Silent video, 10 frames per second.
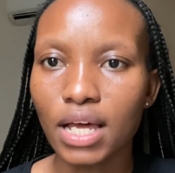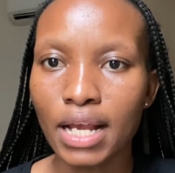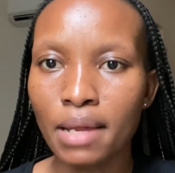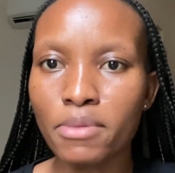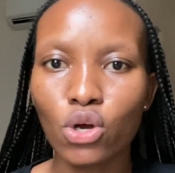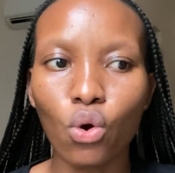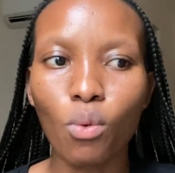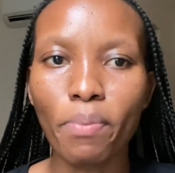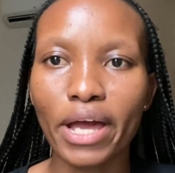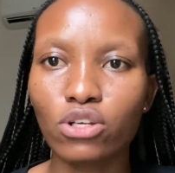Let me go
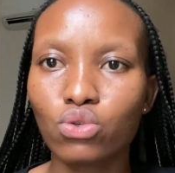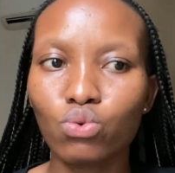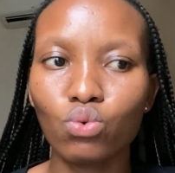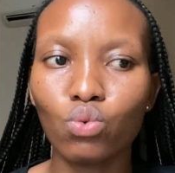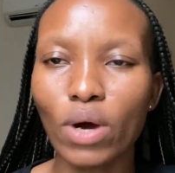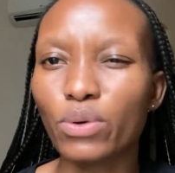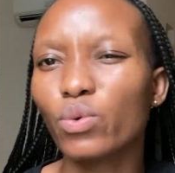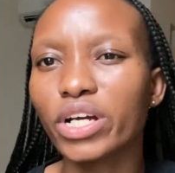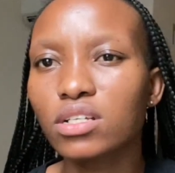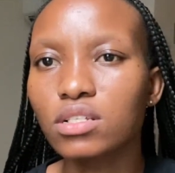back to what
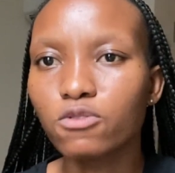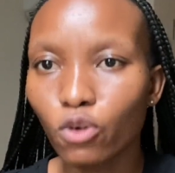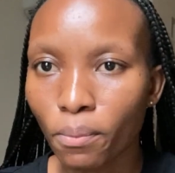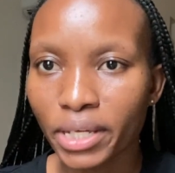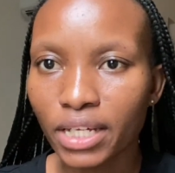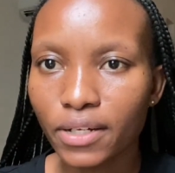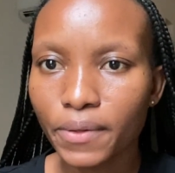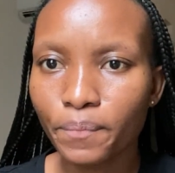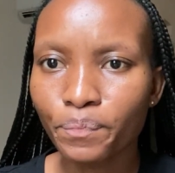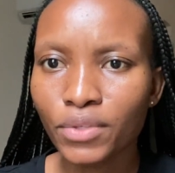works for me.
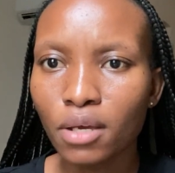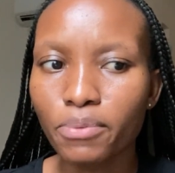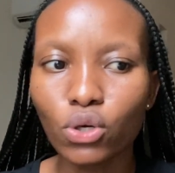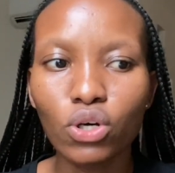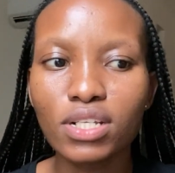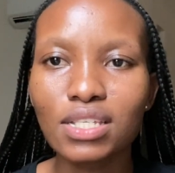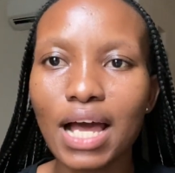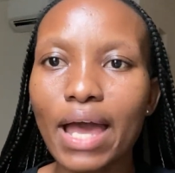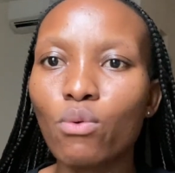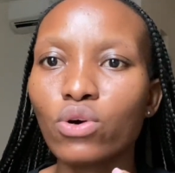Because
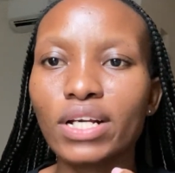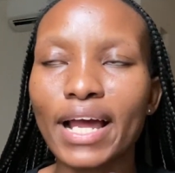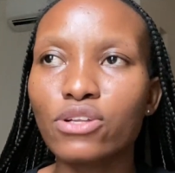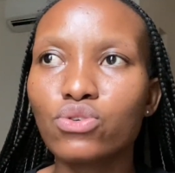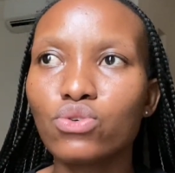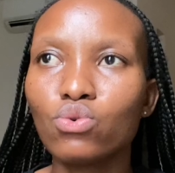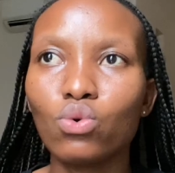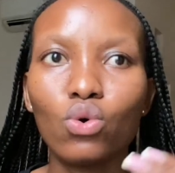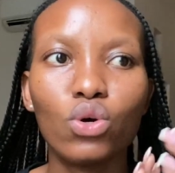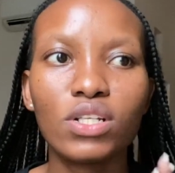I won't lie to you,
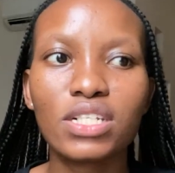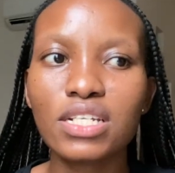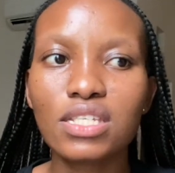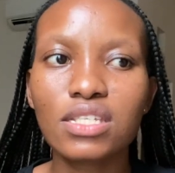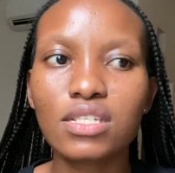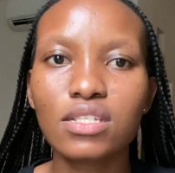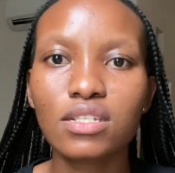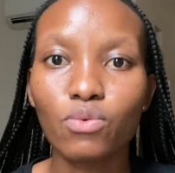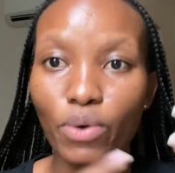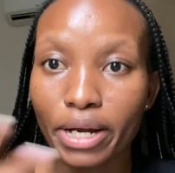this,
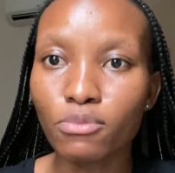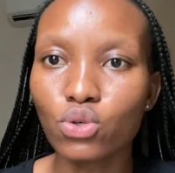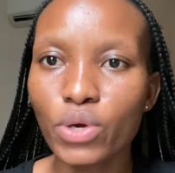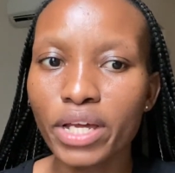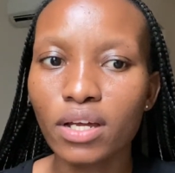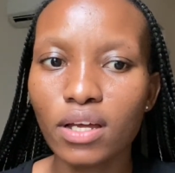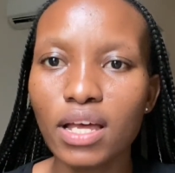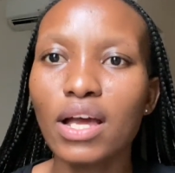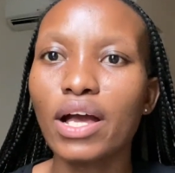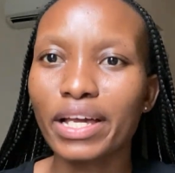what I'm doing,
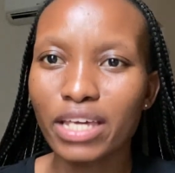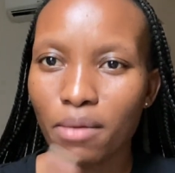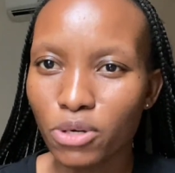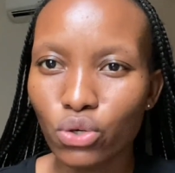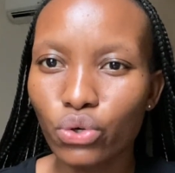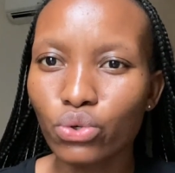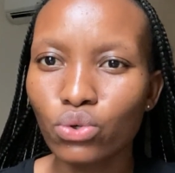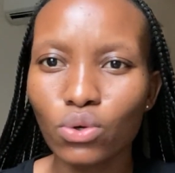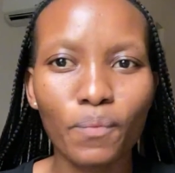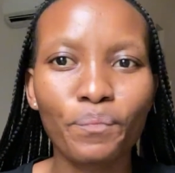cabin
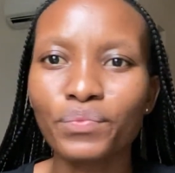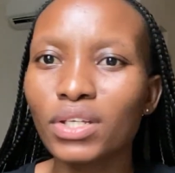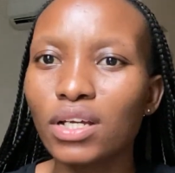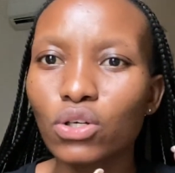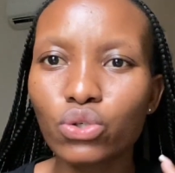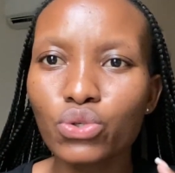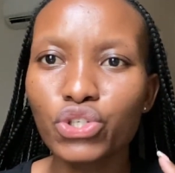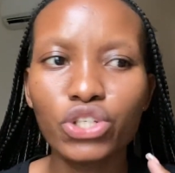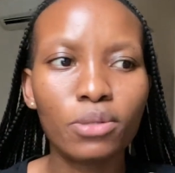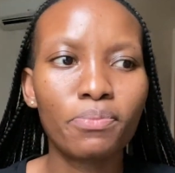crew, cruise
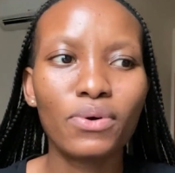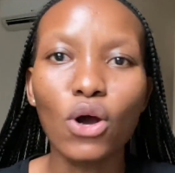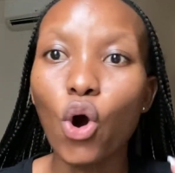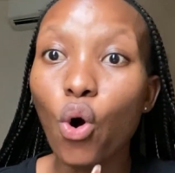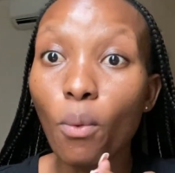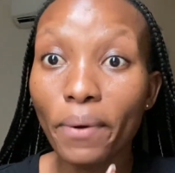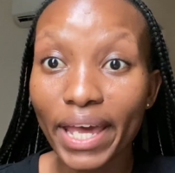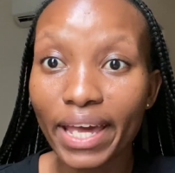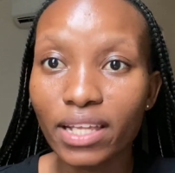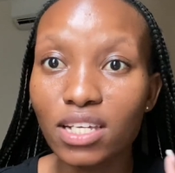ship, au
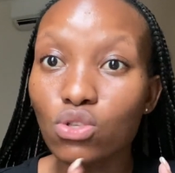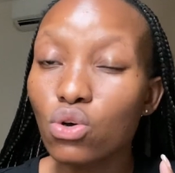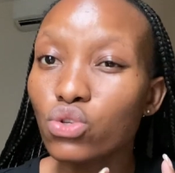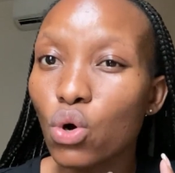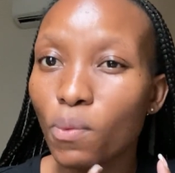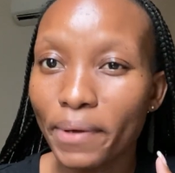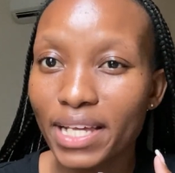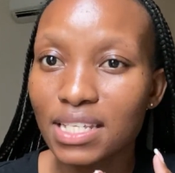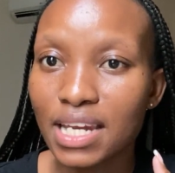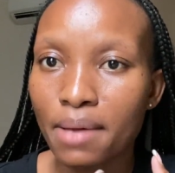pair. There's also au
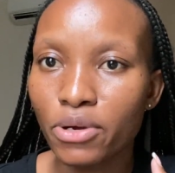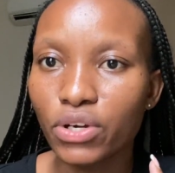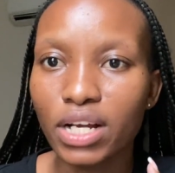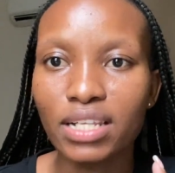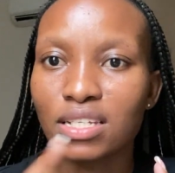pairs in America.